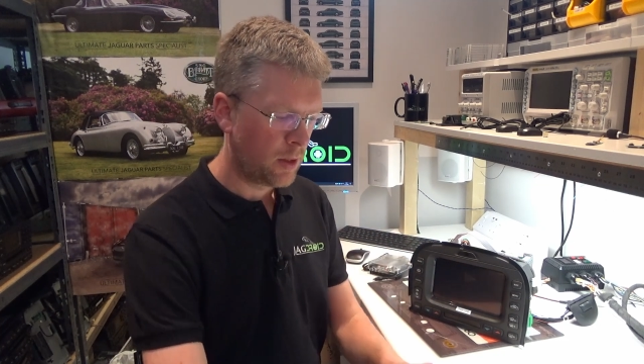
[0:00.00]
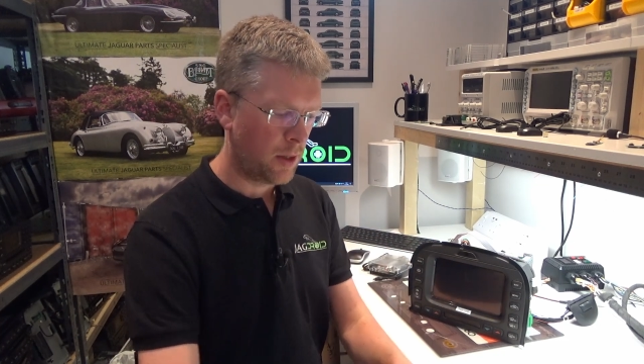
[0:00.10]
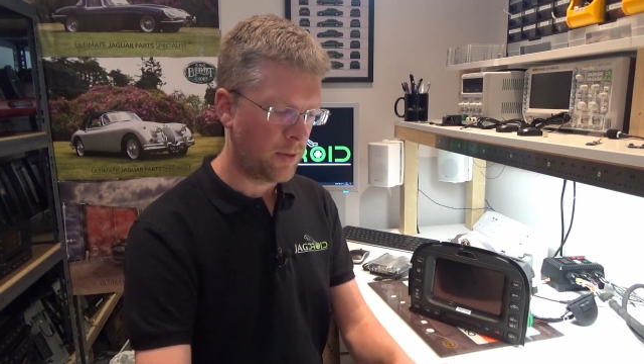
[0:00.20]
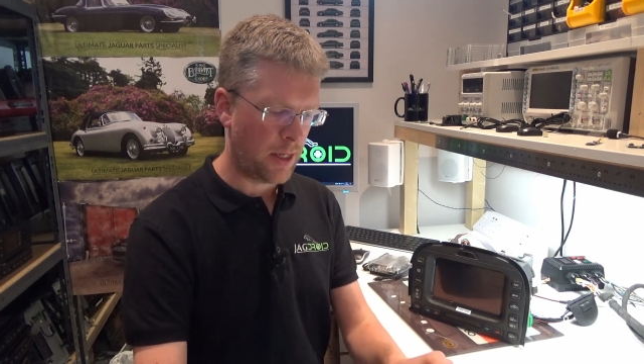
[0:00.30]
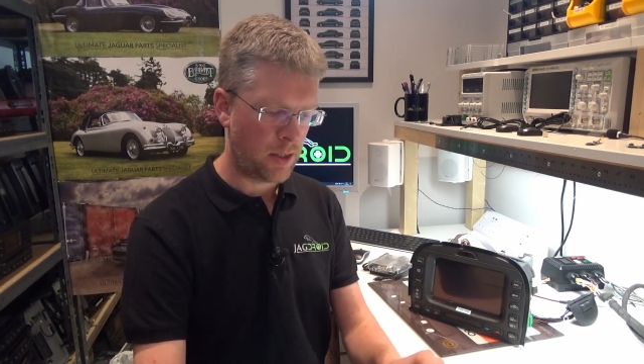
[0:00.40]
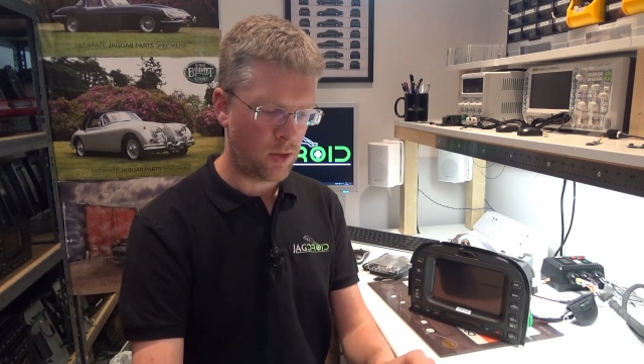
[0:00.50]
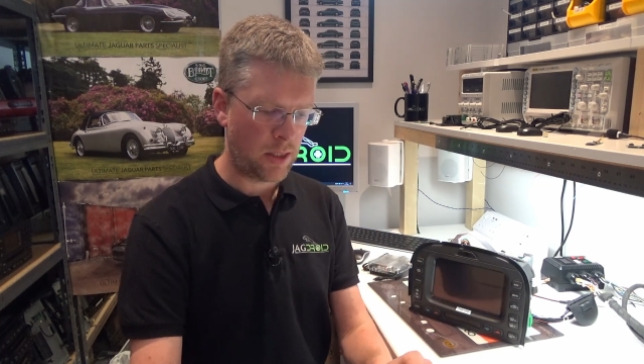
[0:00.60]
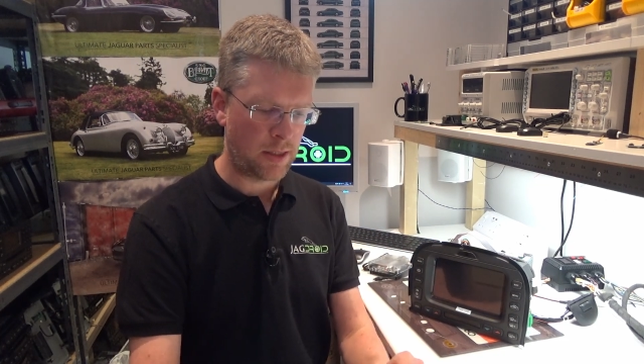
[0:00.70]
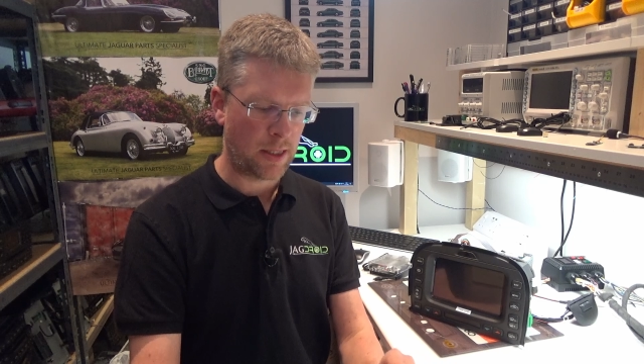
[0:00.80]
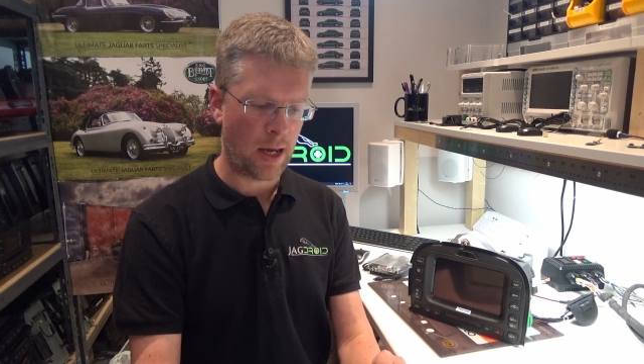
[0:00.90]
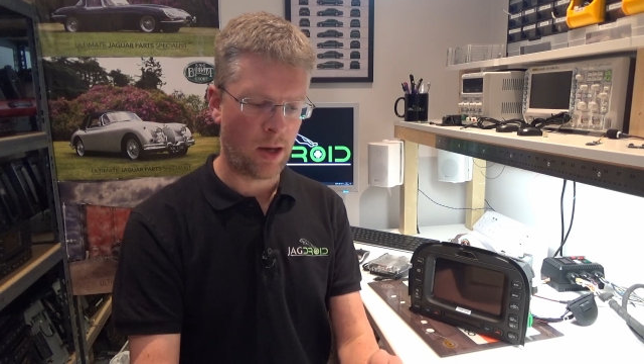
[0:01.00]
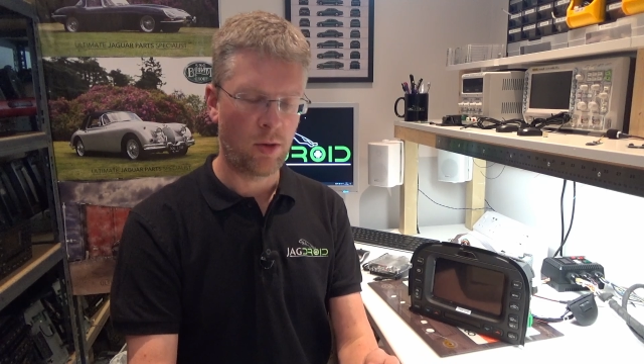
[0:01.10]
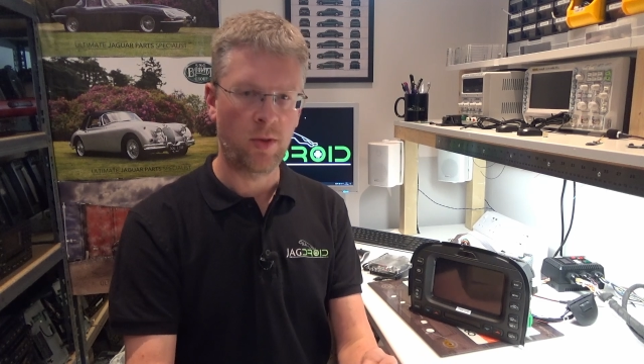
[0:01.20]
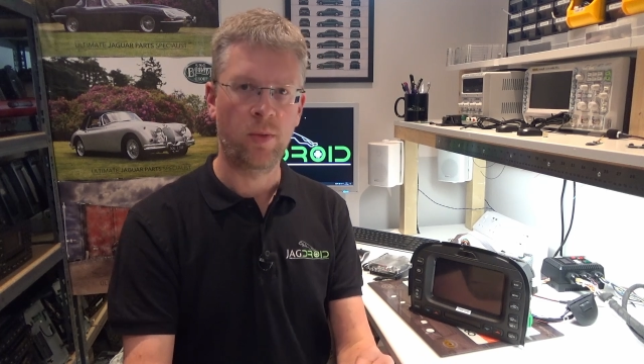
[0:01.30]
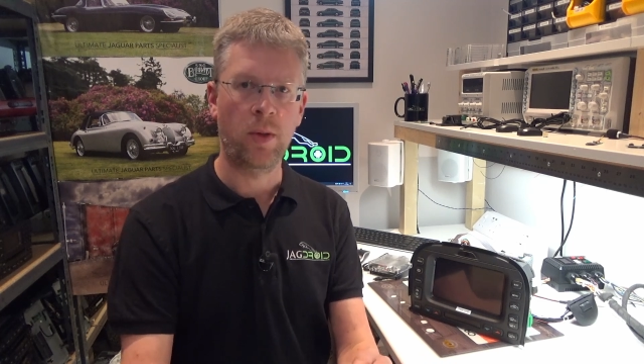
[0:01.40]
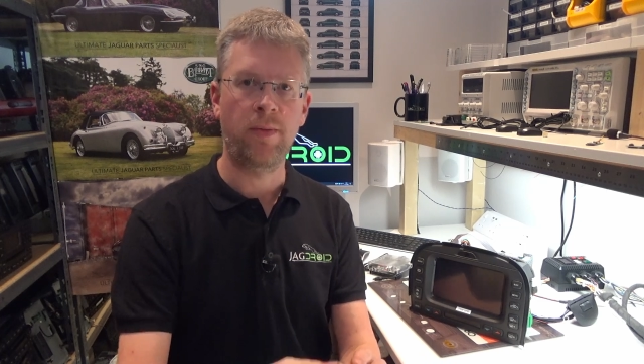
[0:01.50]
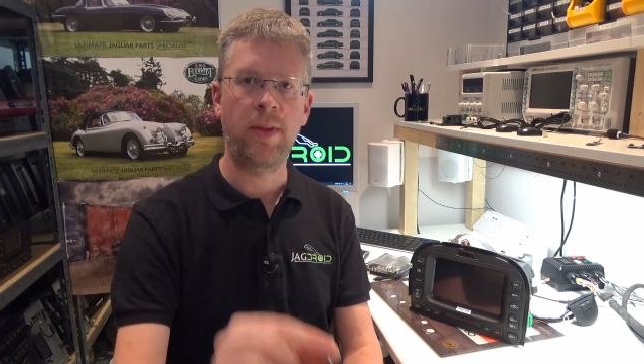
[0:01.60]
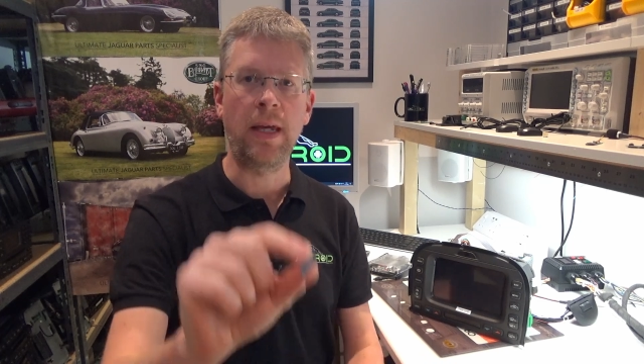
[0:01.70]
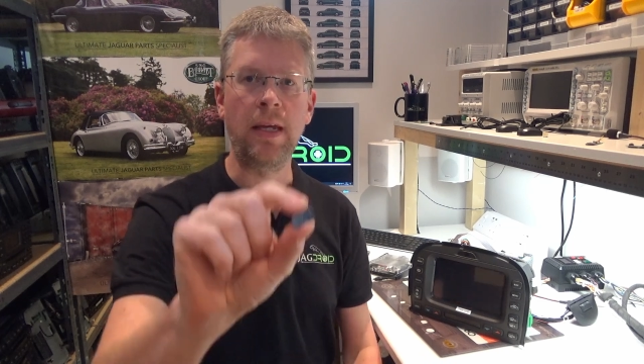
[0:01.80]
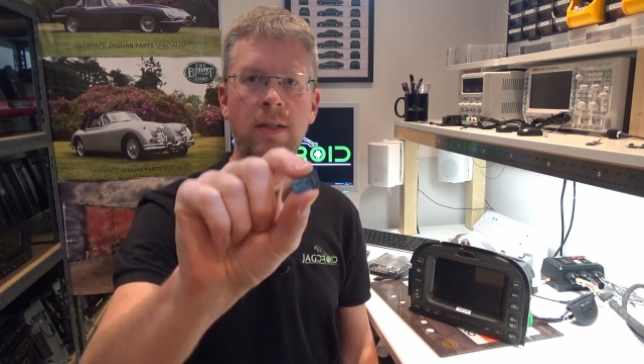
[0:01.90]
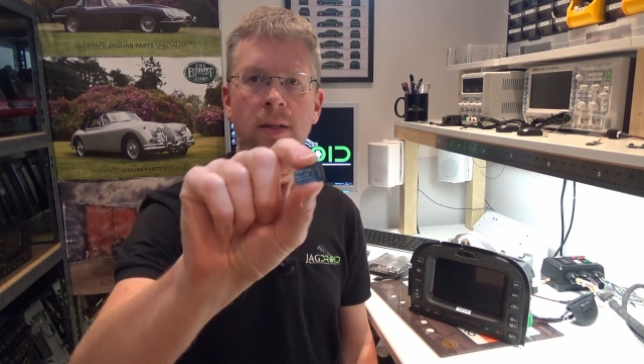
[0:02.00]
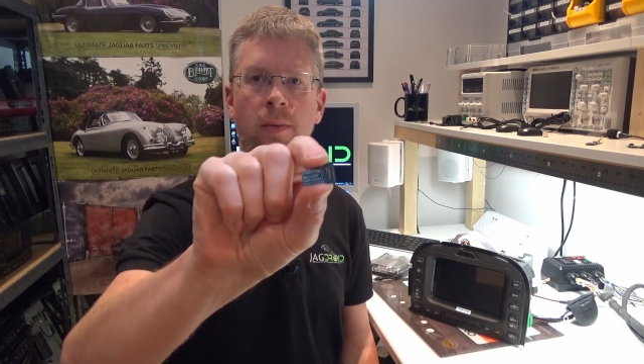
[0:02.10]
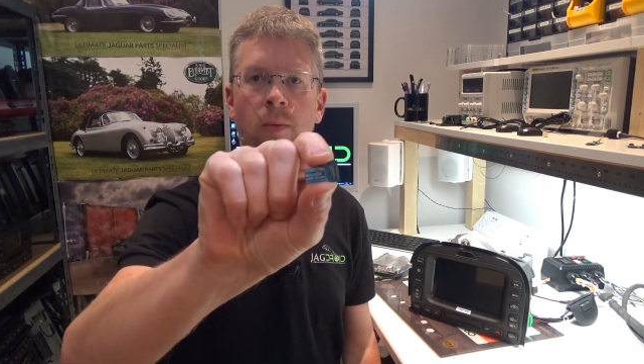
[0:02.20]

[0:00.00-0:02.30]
and then you need to get hold of one of these,